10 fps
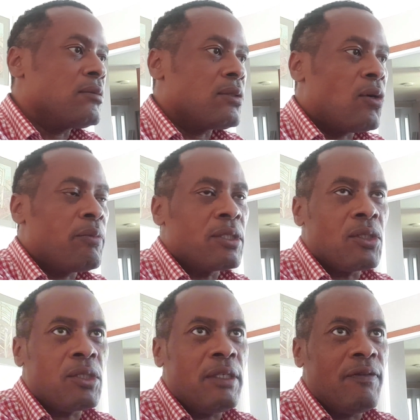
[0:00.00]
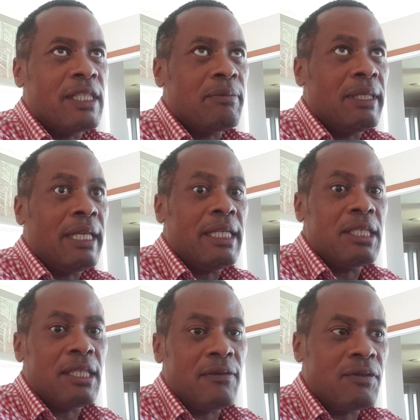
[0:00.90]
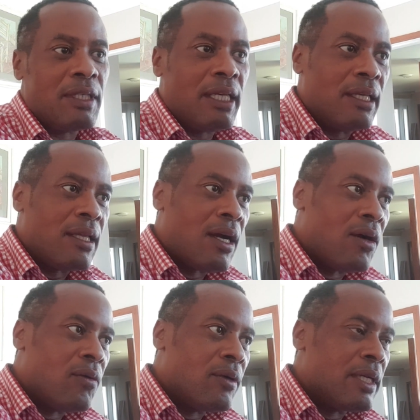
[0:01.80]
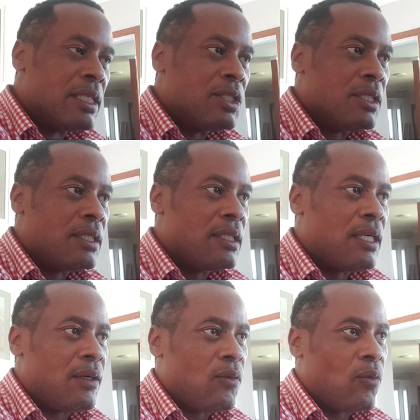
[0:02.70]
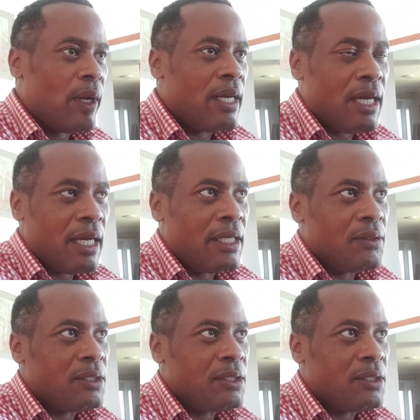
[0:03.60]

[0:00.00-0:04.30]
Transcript: corporate social investment initiatives in our region, when are you.